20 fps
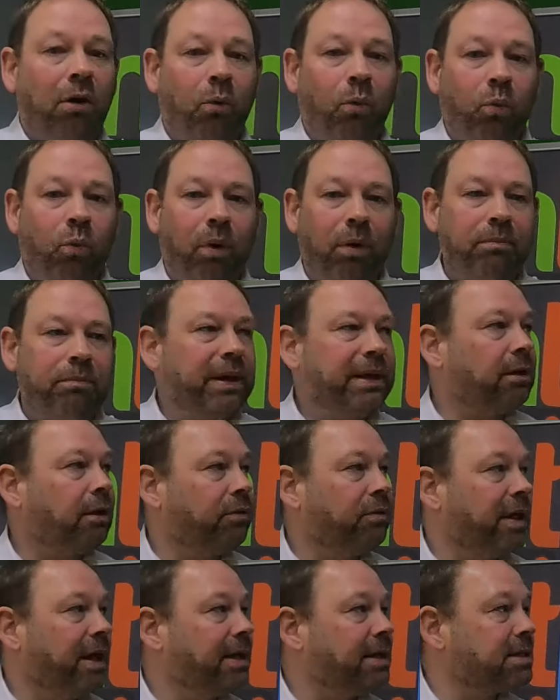one bit
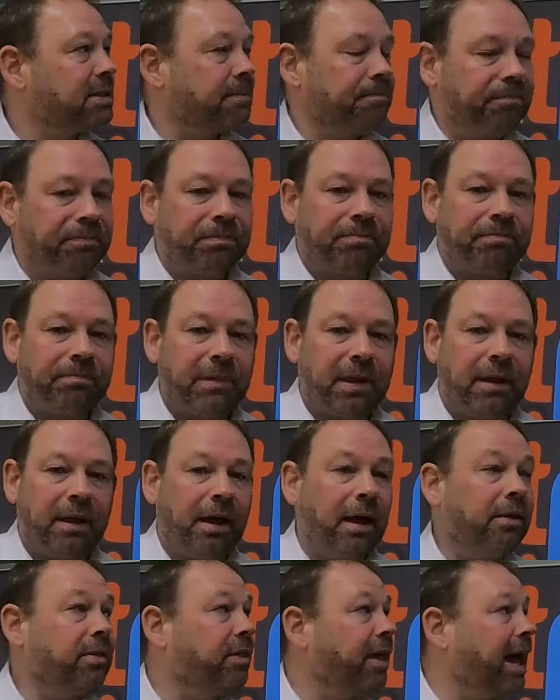on this,
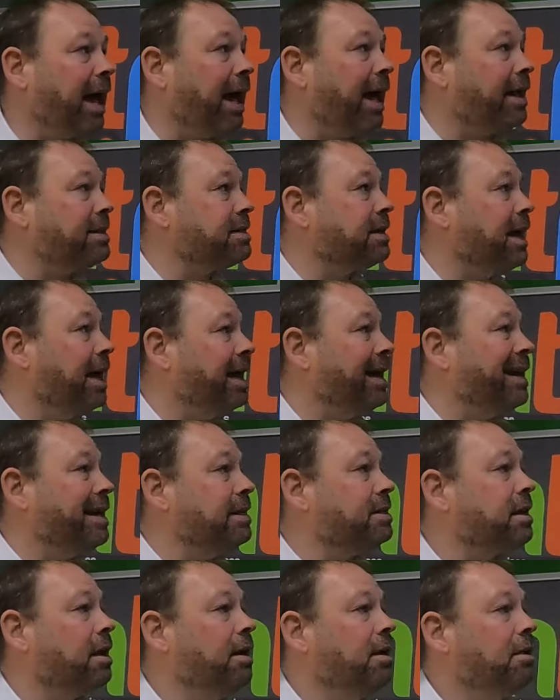and that
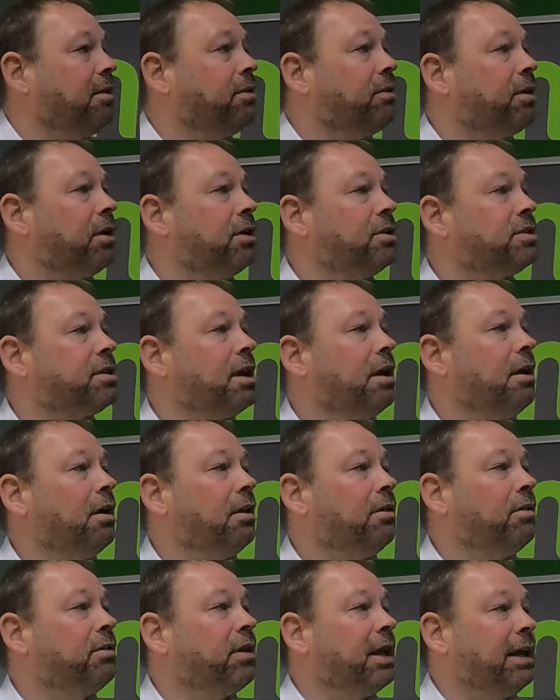is that
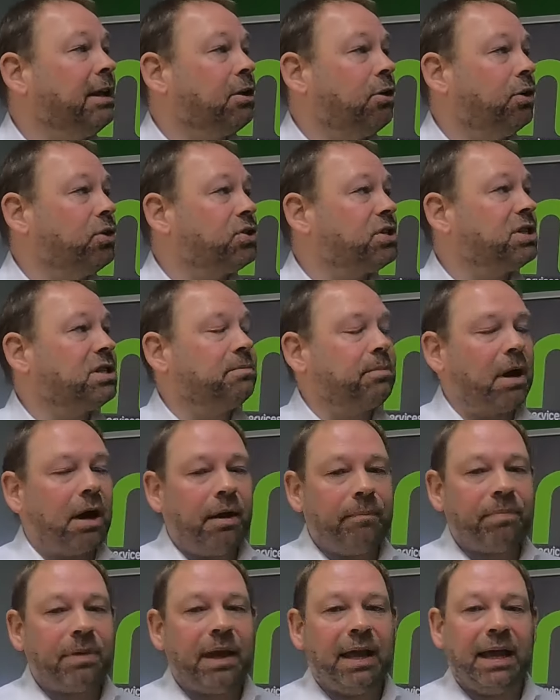the
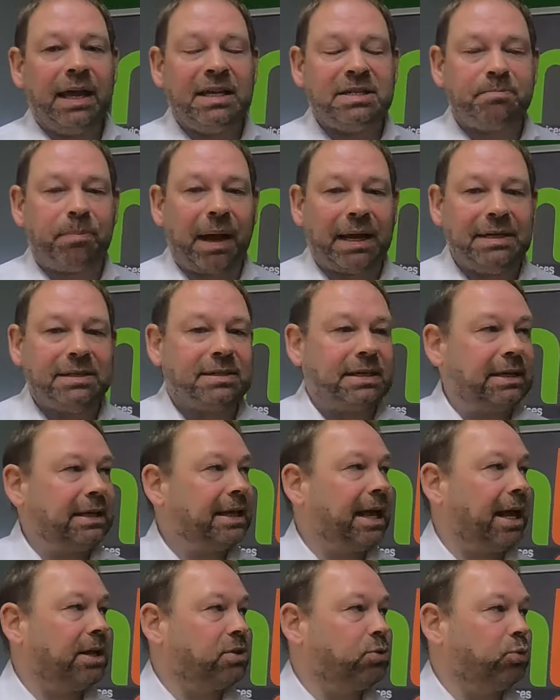customer is based in
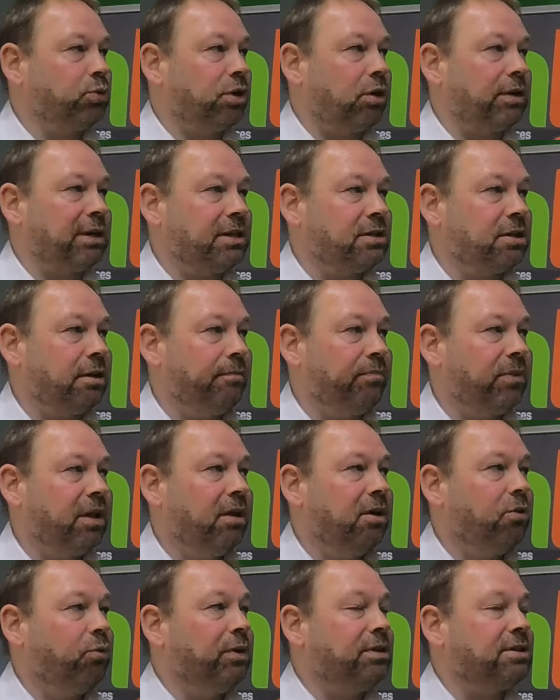Castle Donington,
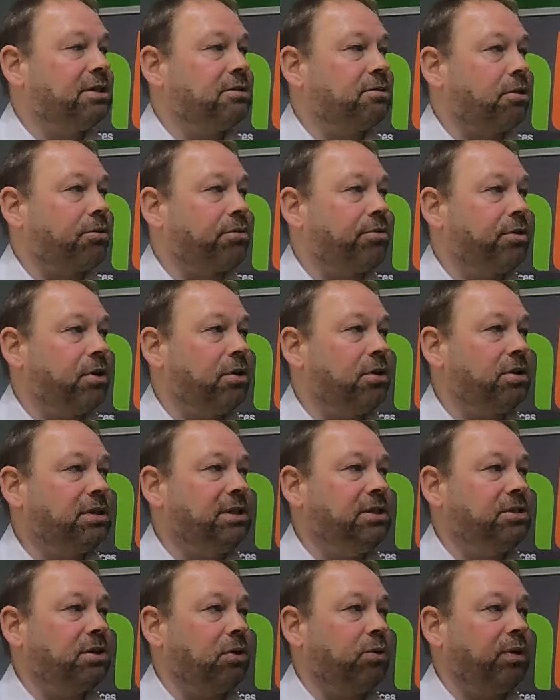which is
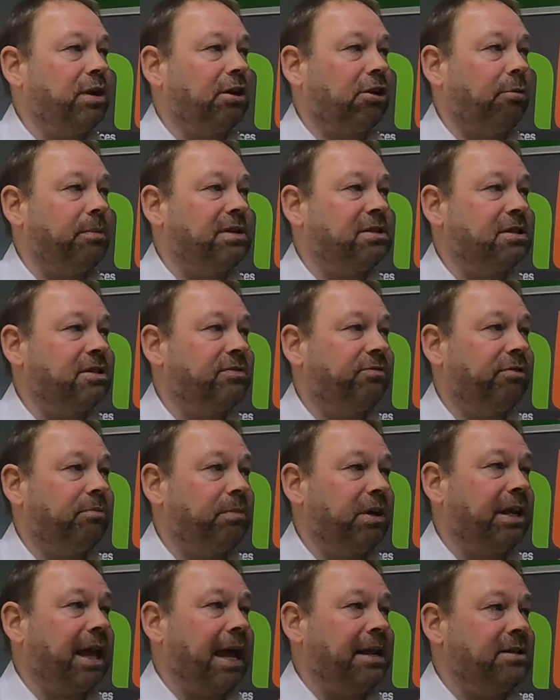32 kilometres from
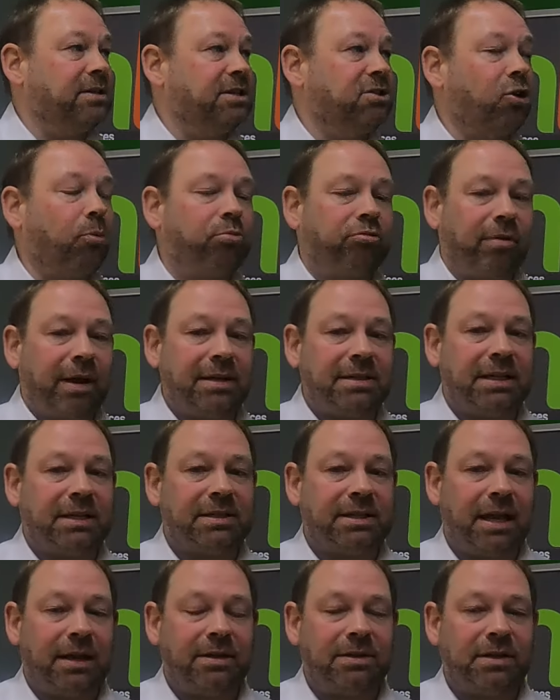Mackenzie's operating
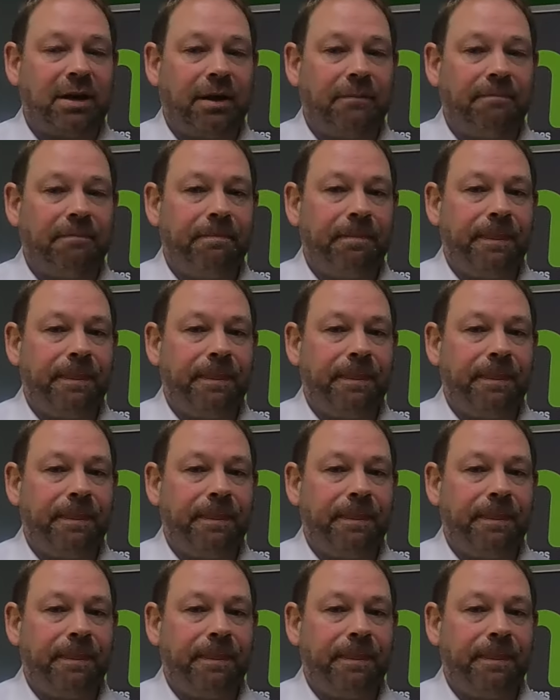centre.